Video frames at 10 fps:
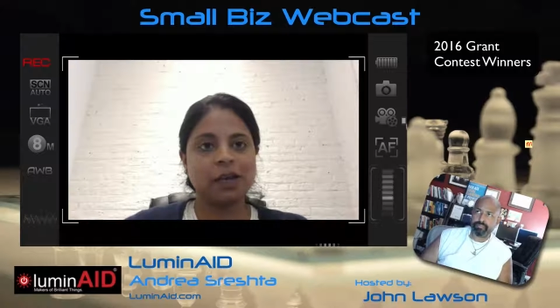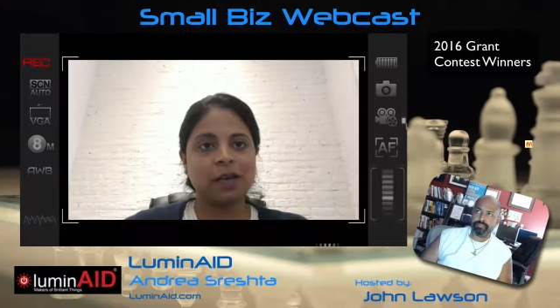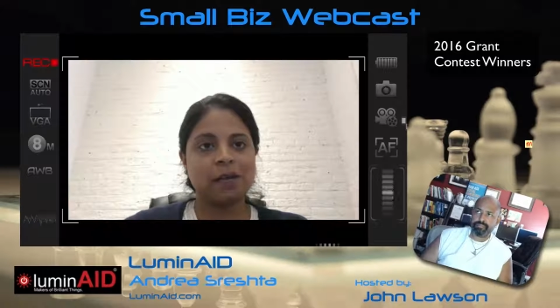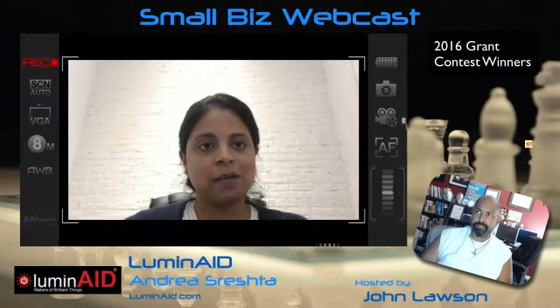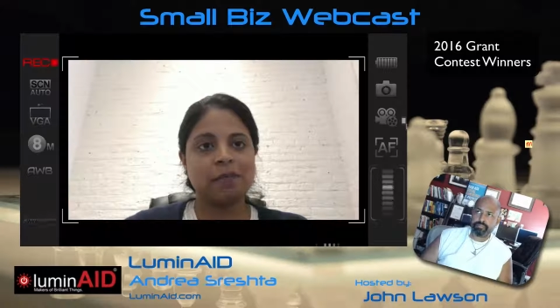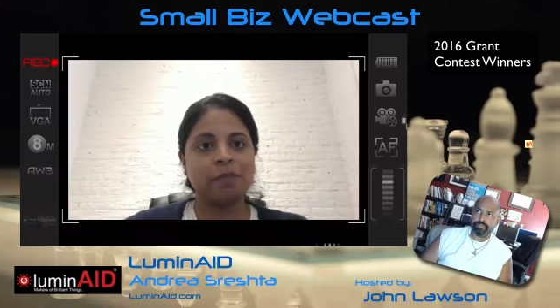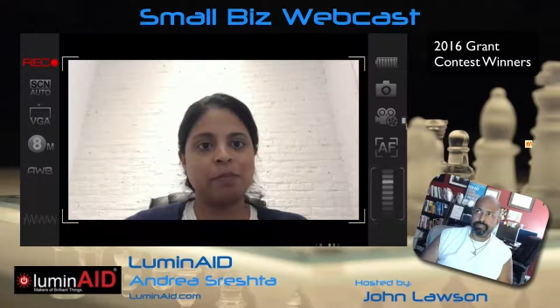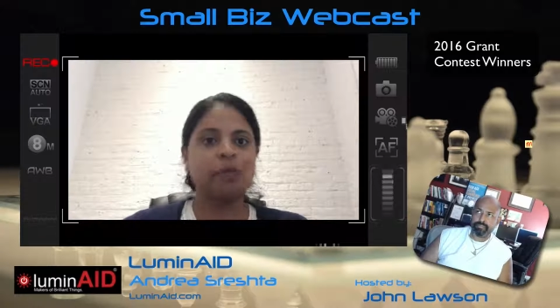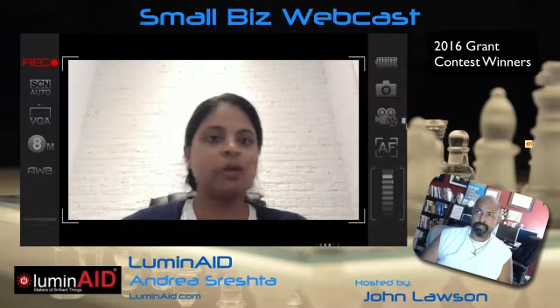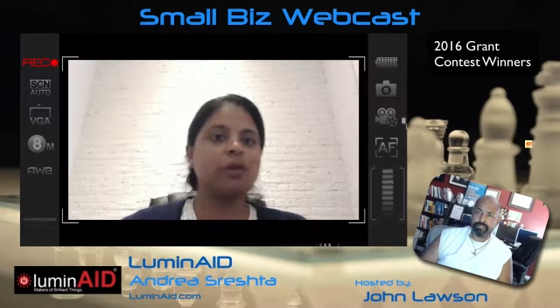
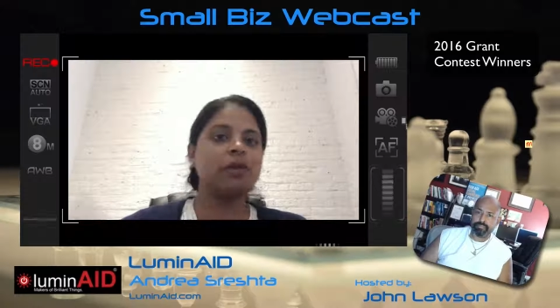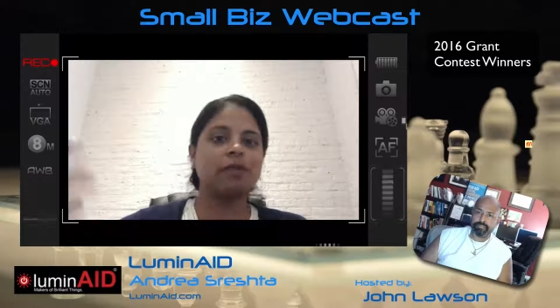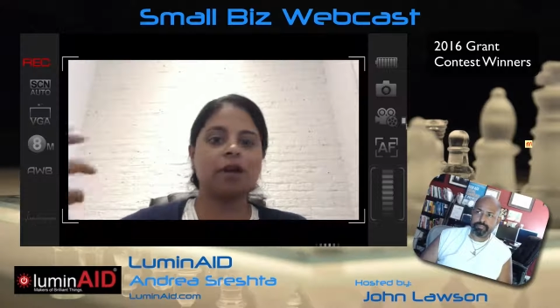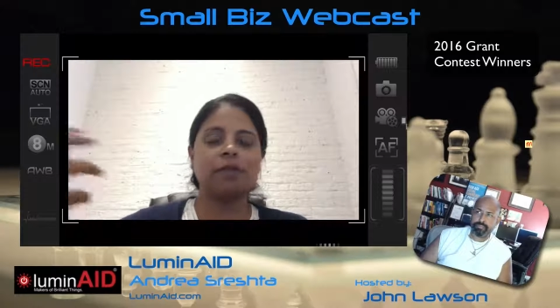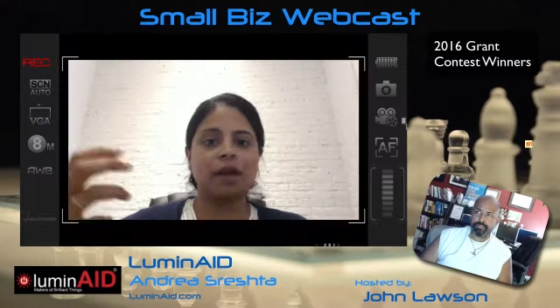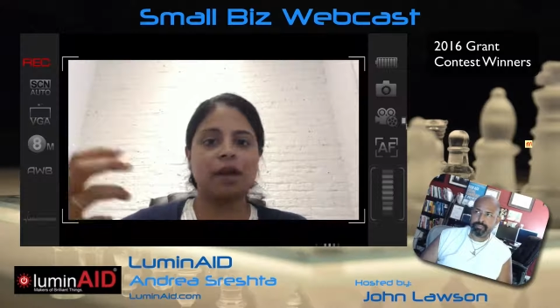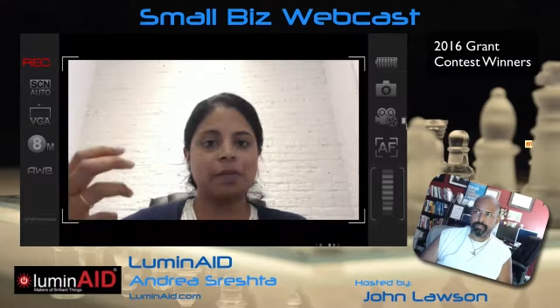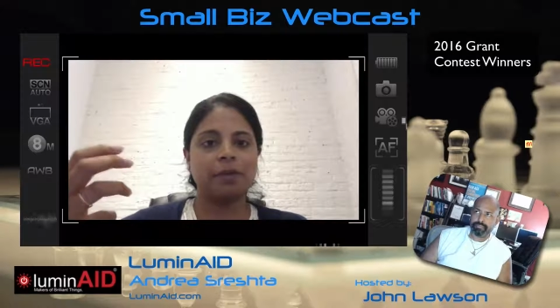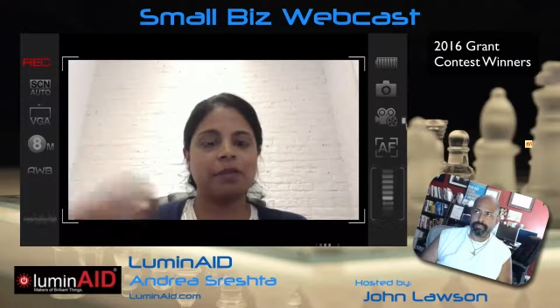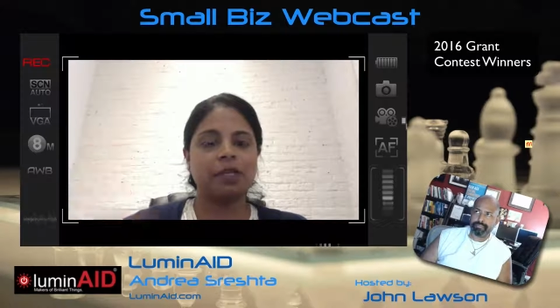but we love every
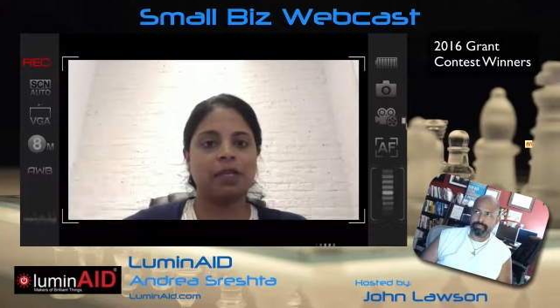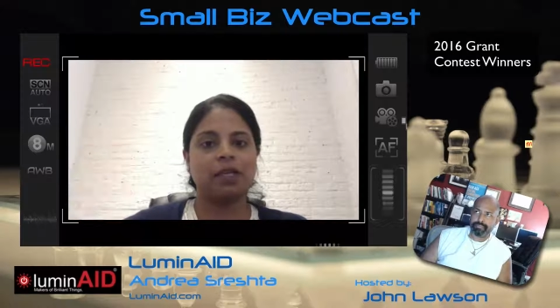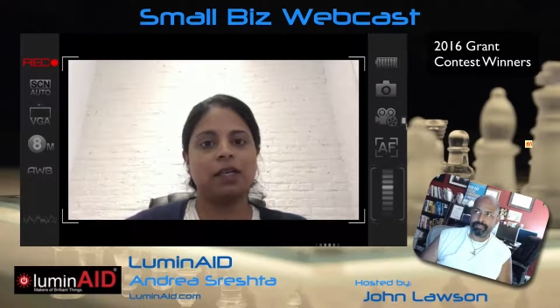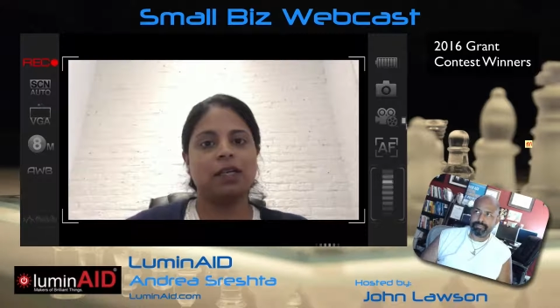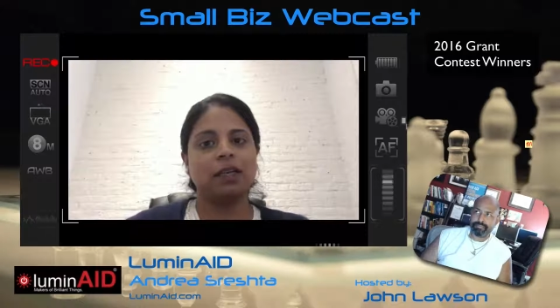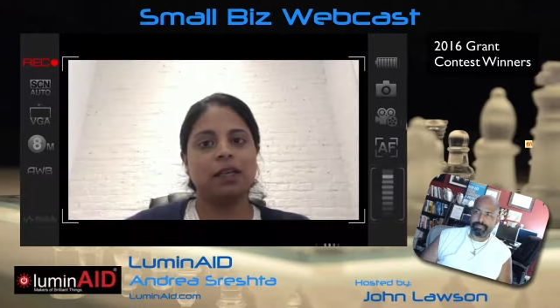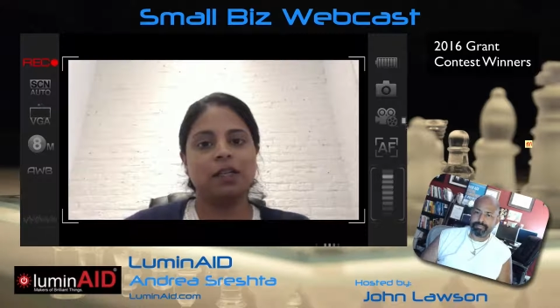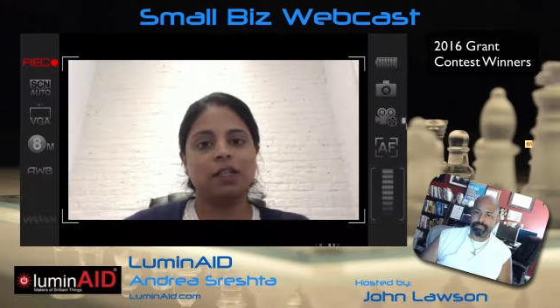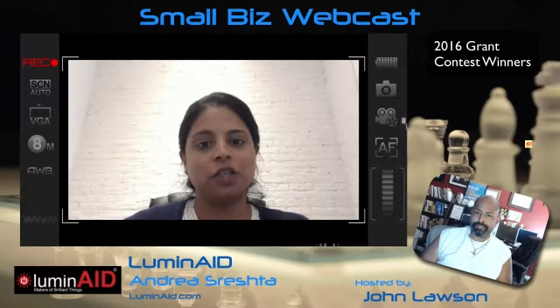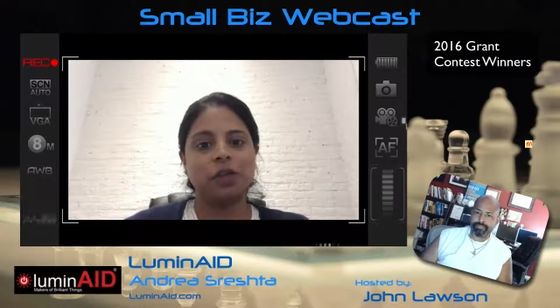opportunity
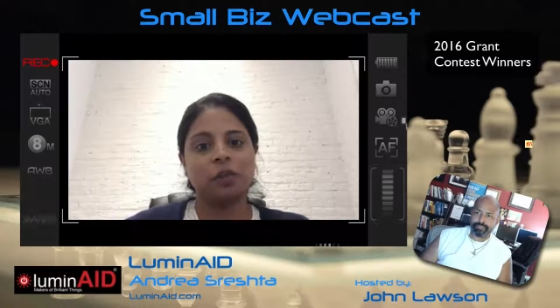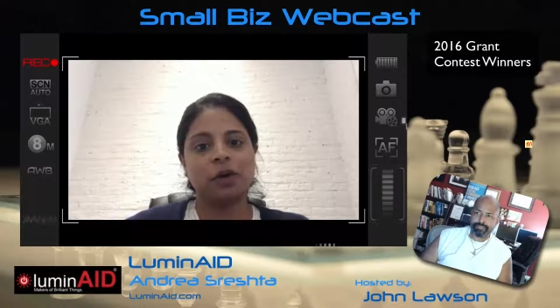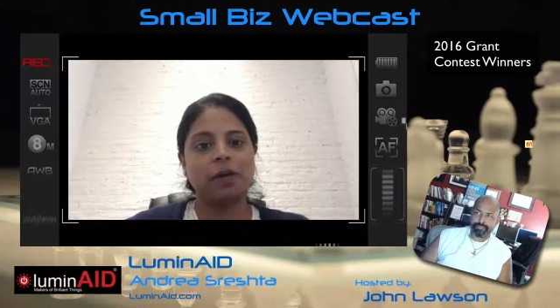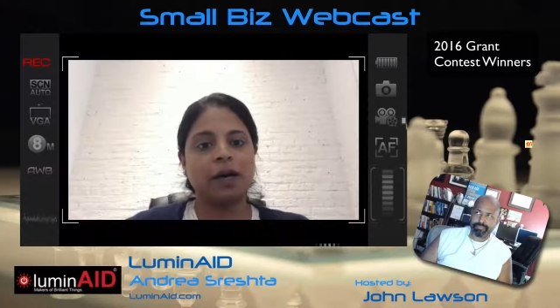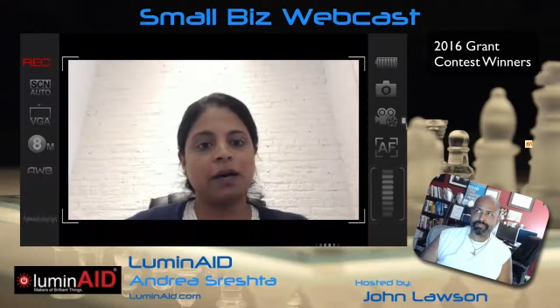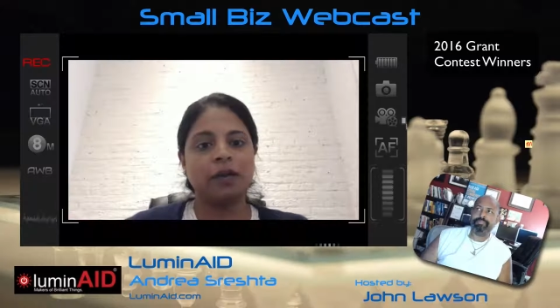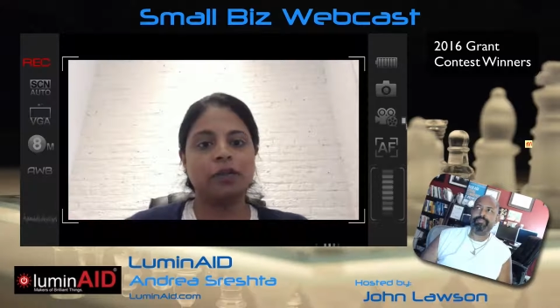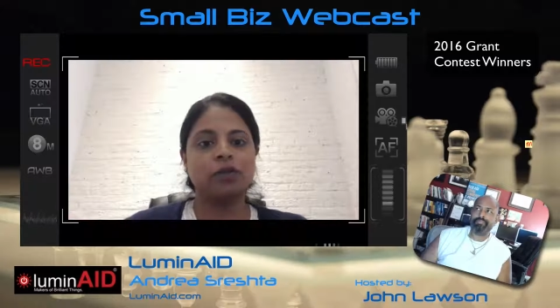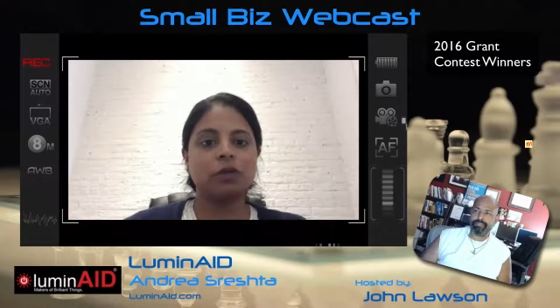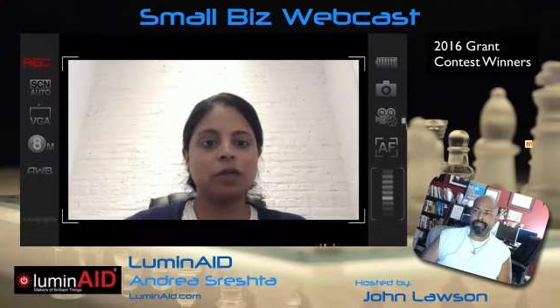to share more about
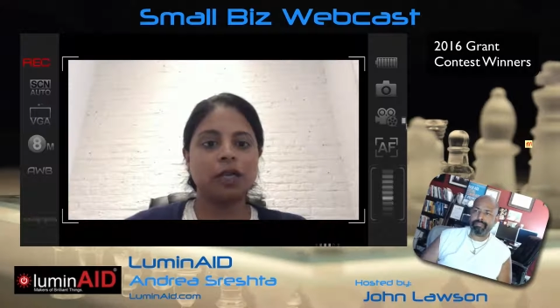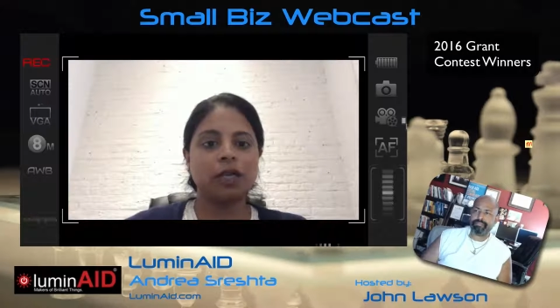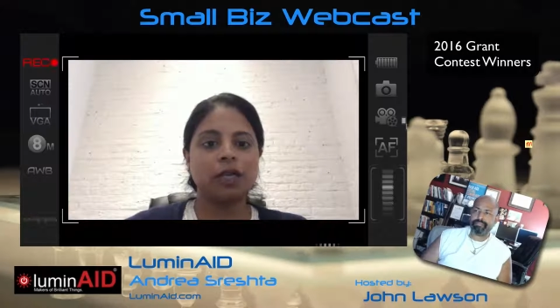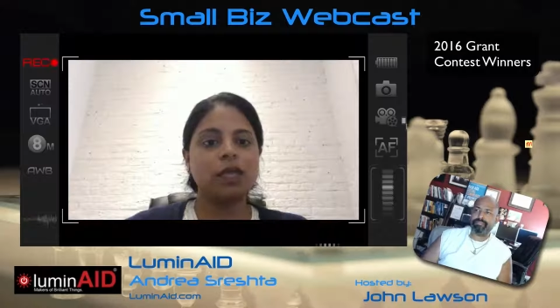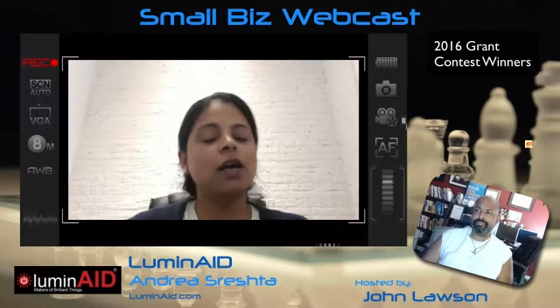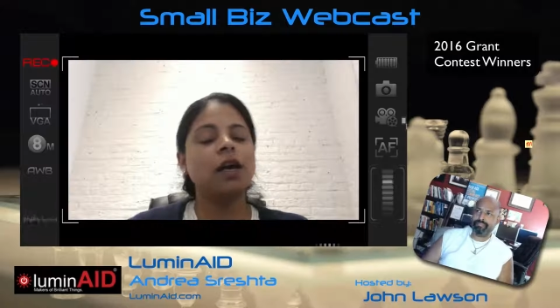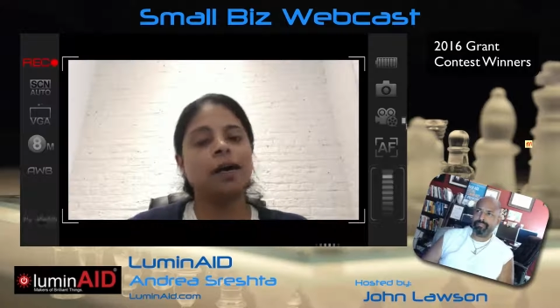our story,